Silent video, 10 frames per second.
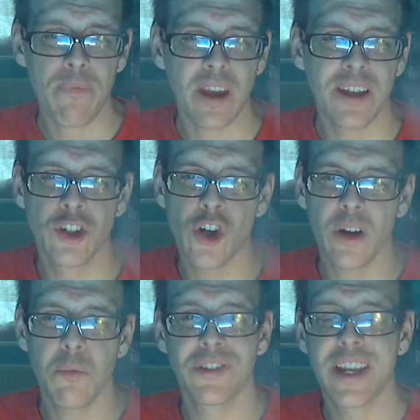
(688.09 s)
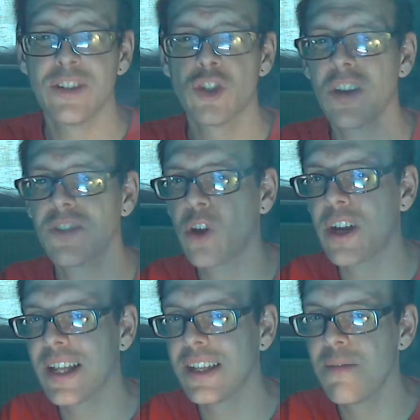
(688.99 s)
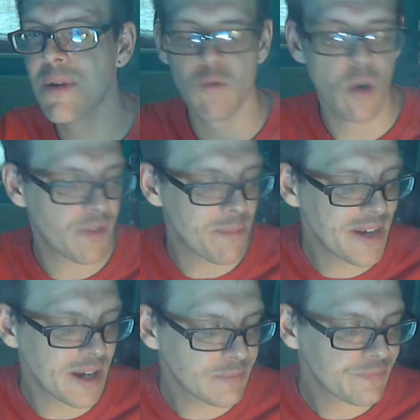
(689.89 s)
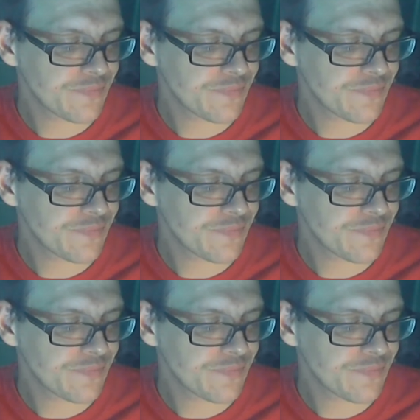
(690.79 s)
And the chocolate once again, the chocolate's starting to get a little bit rough on me now.